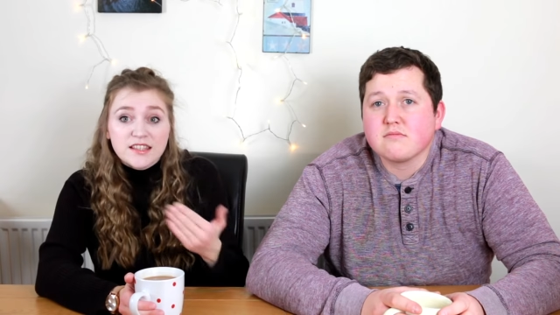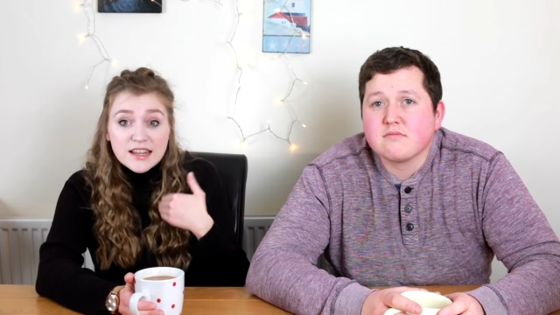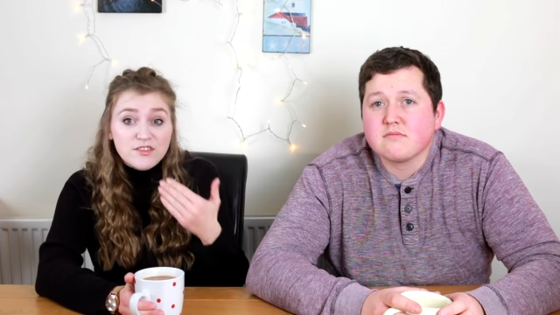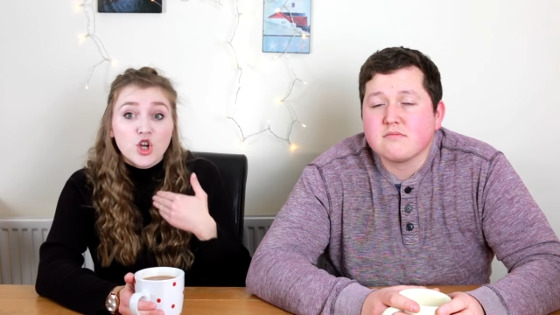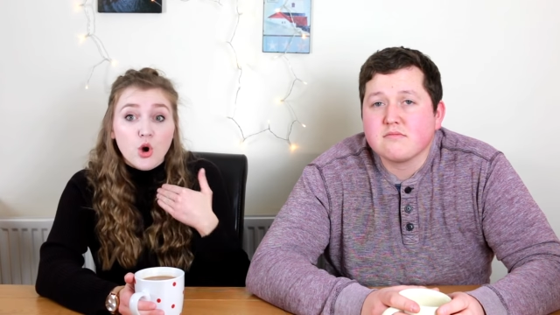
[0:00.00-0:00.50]
Speaker 1: I'd
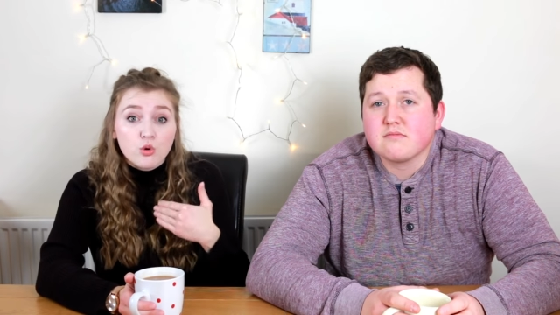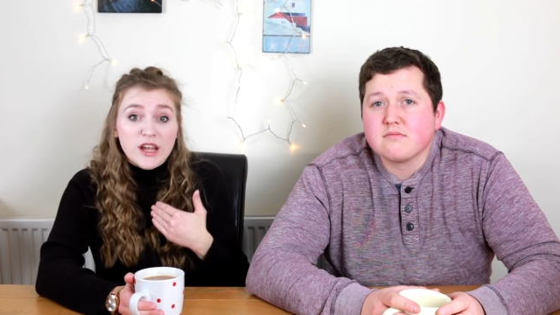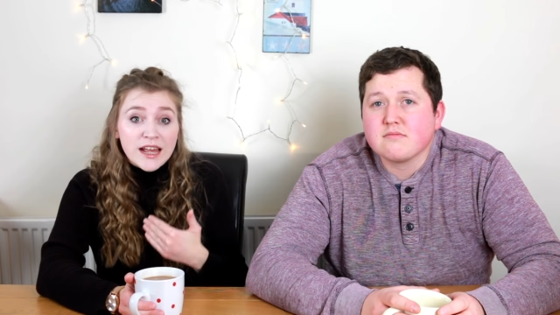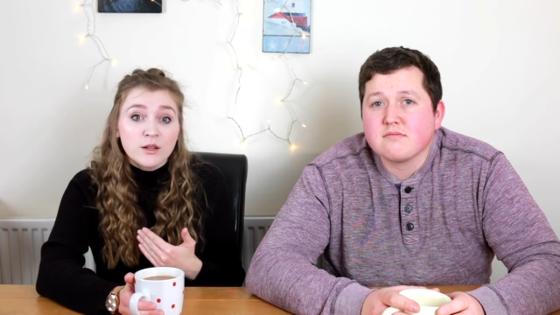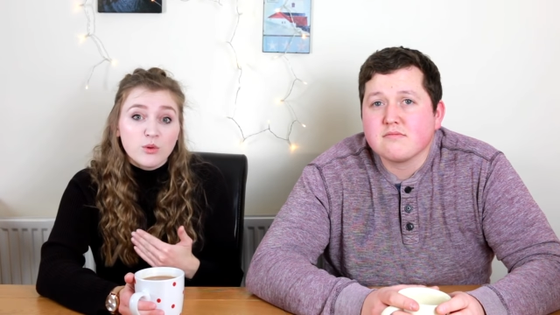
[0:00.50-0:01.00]
never told
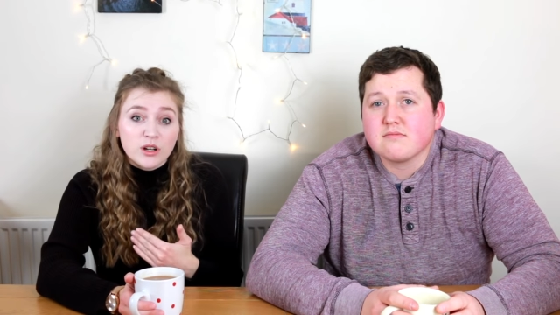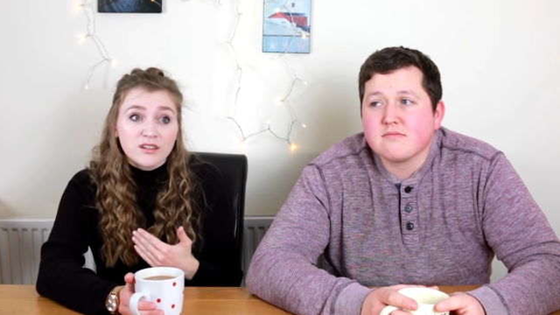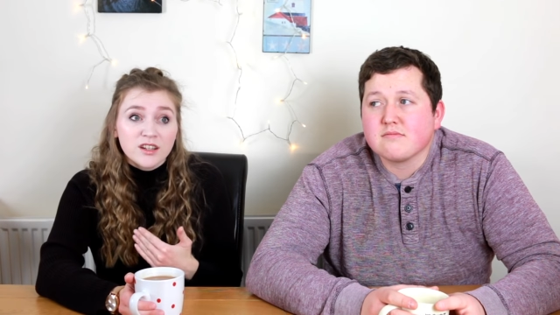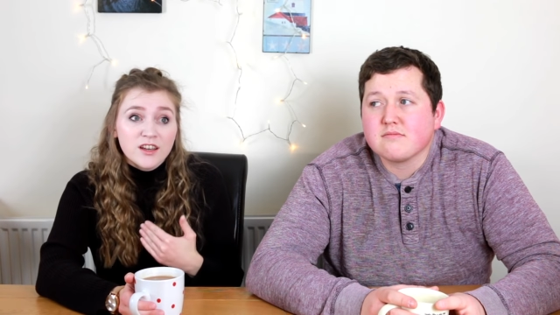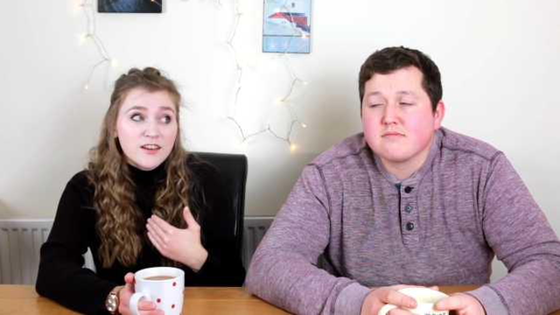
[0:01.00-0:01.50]
anyone
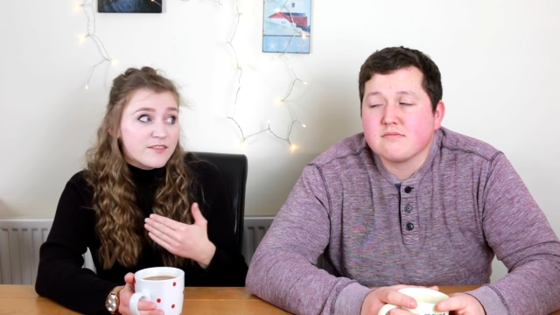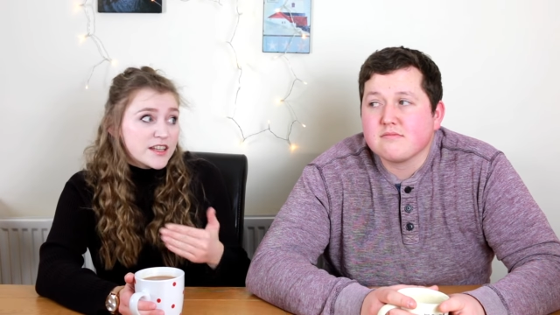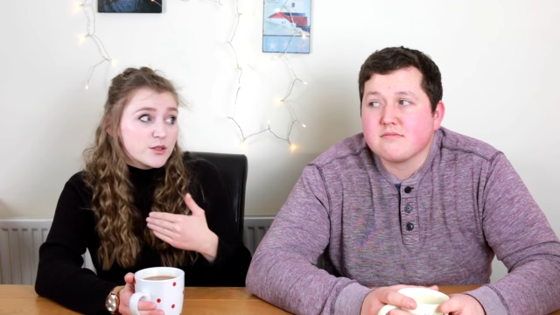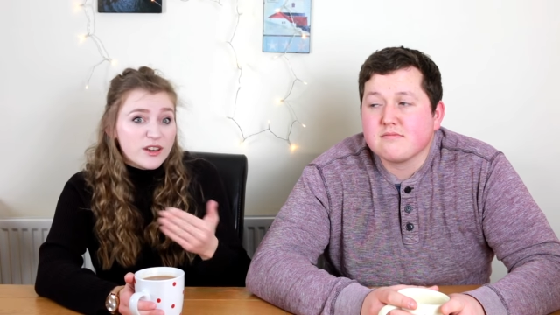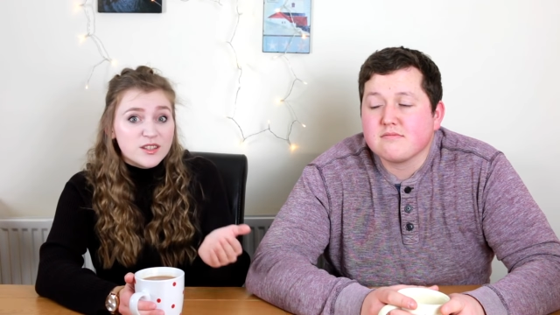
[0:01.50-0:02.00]

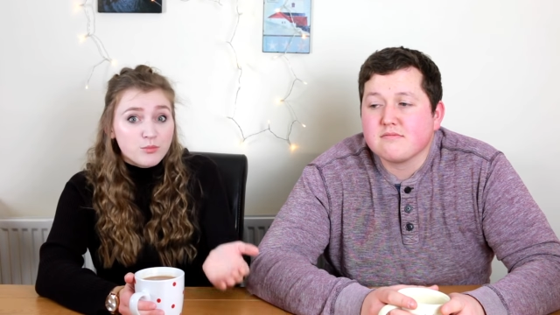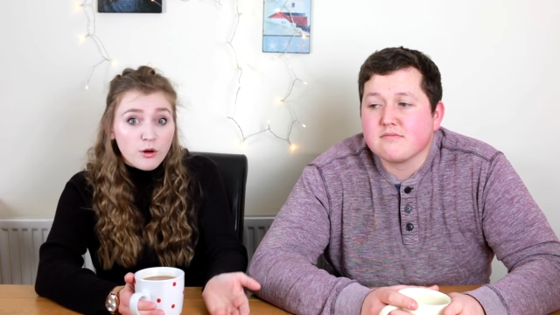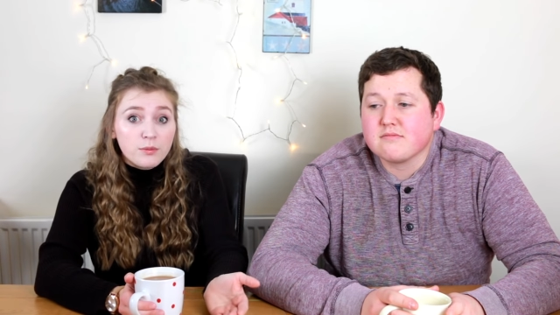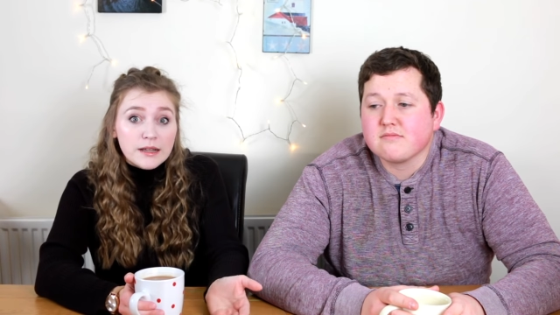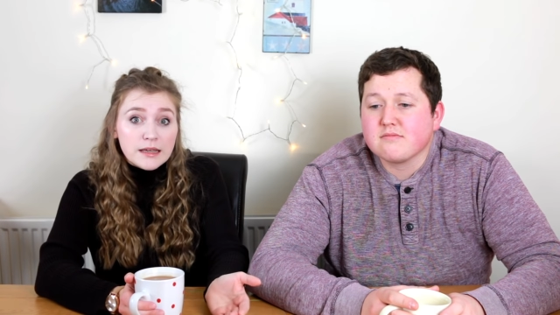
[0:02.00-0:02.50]
face to face
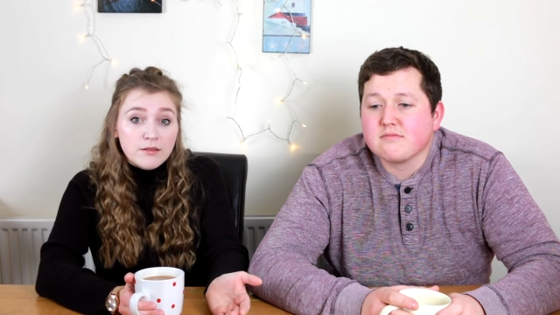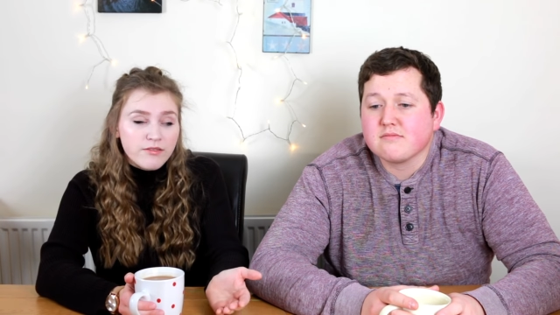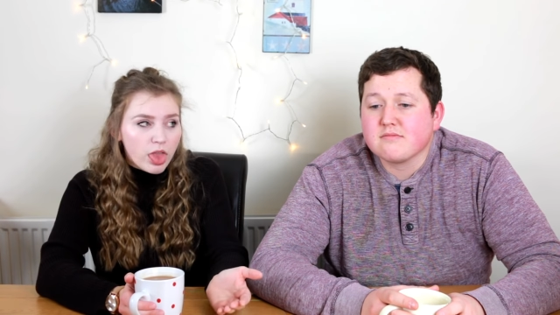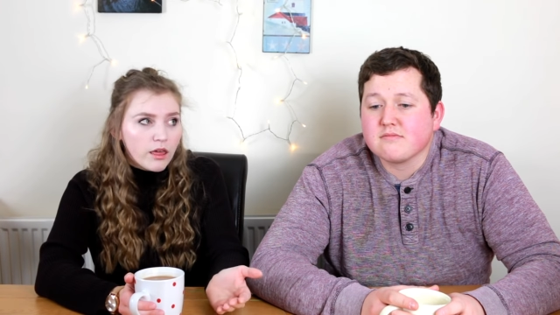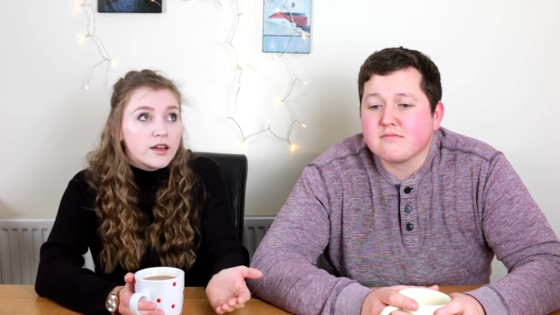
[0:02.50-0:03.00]
properly.
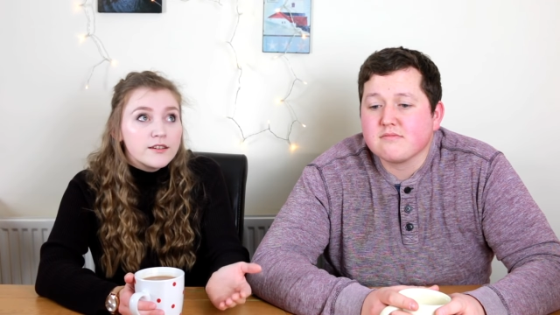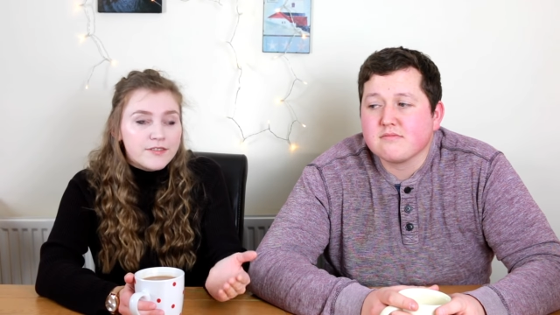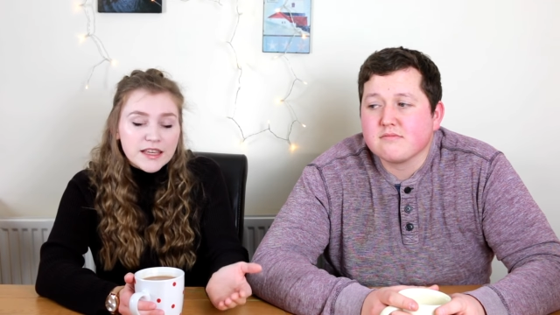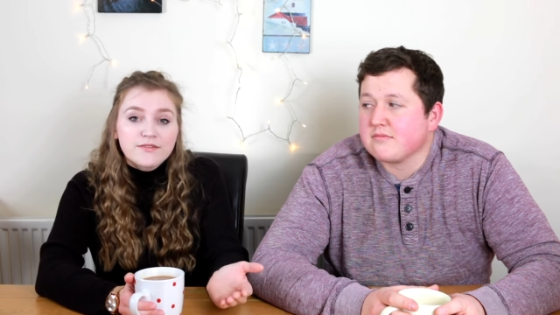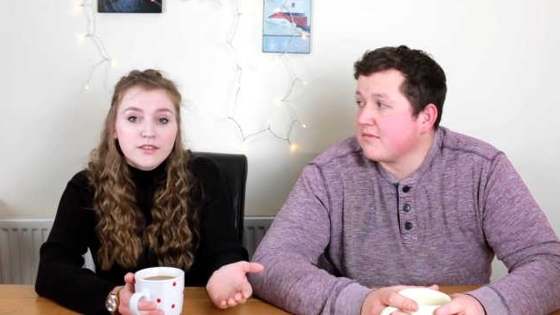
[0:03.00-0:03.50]

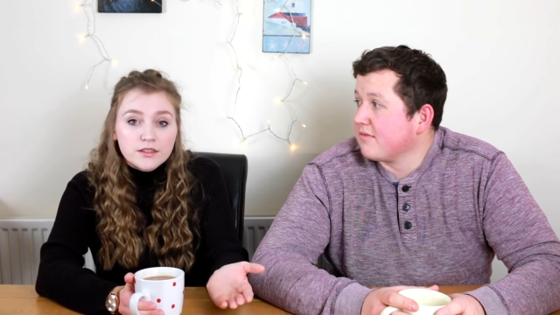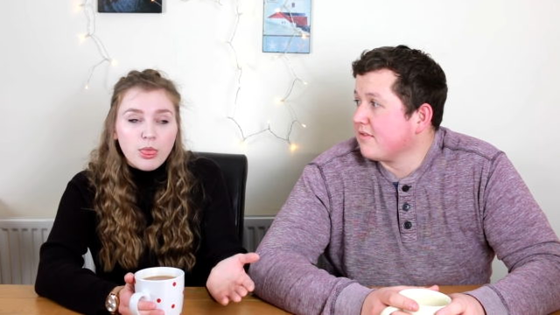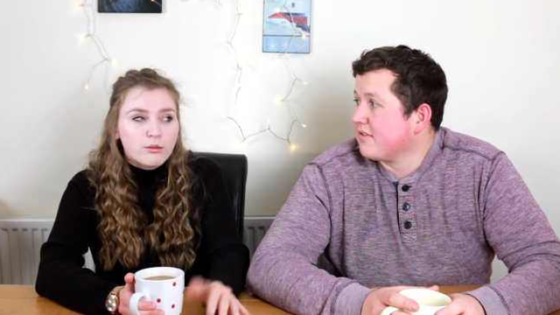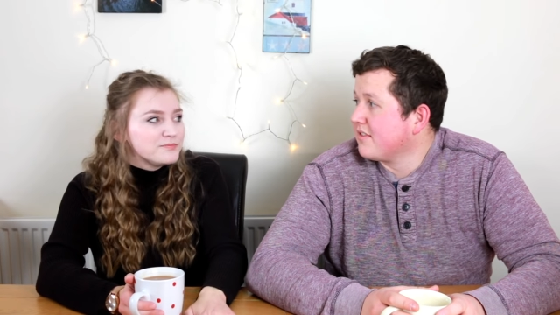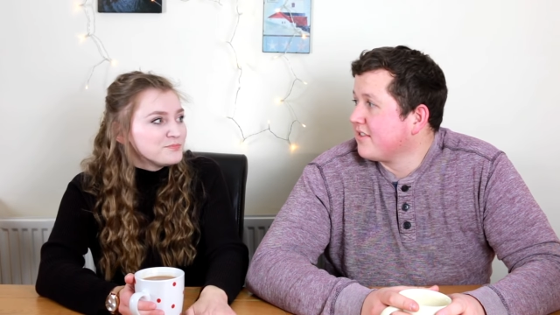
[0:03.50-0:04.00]
Face.
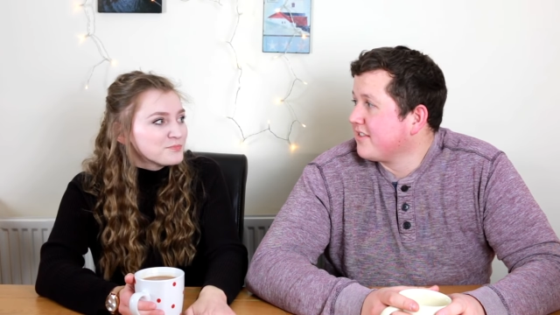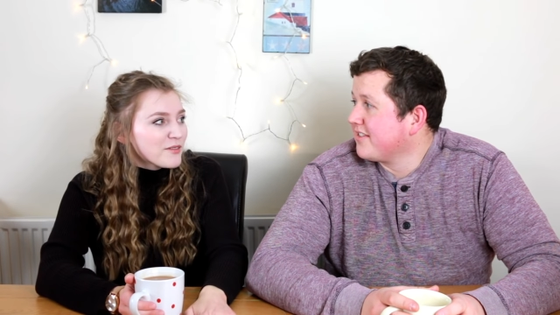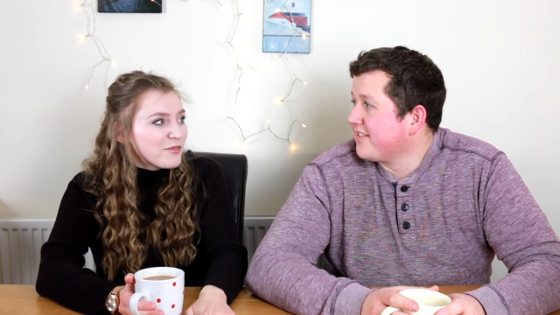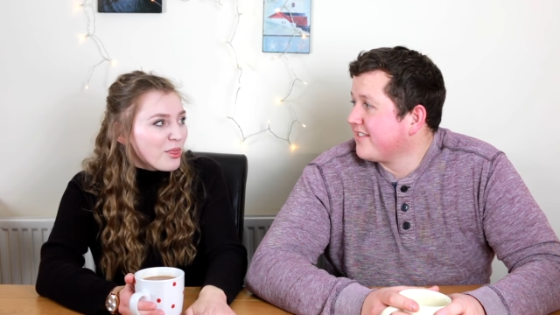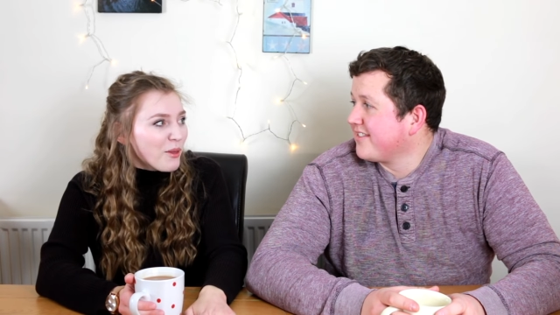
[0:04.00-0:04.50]

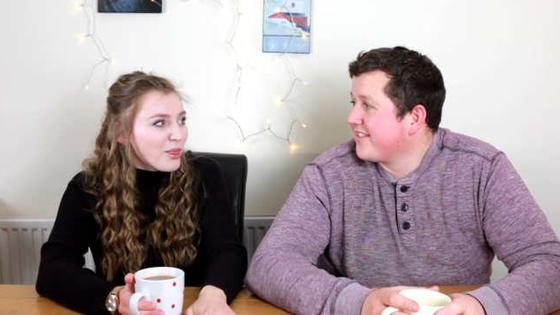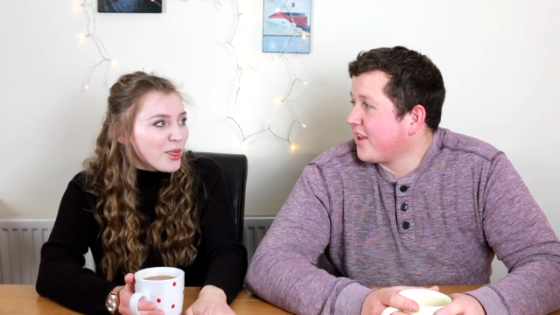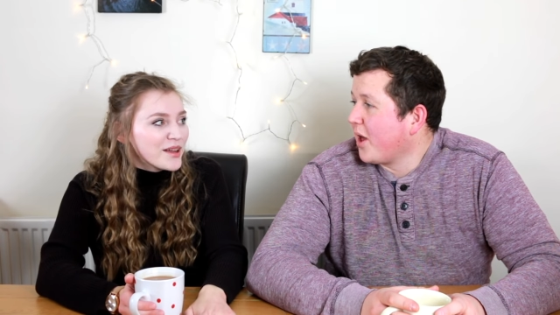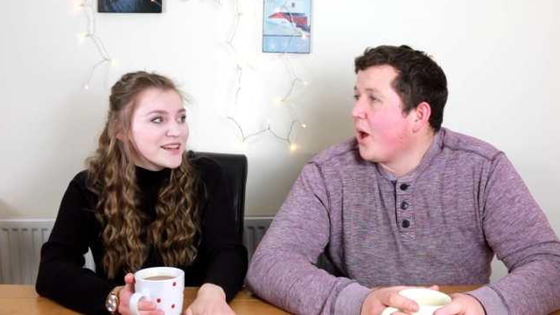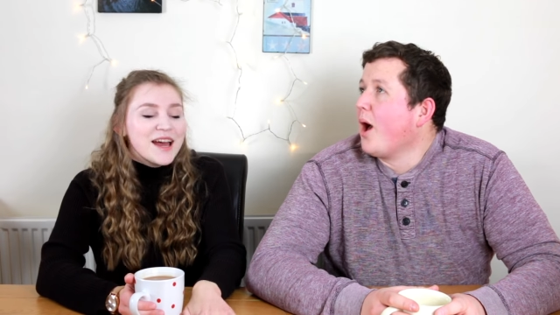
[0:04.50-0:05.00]
I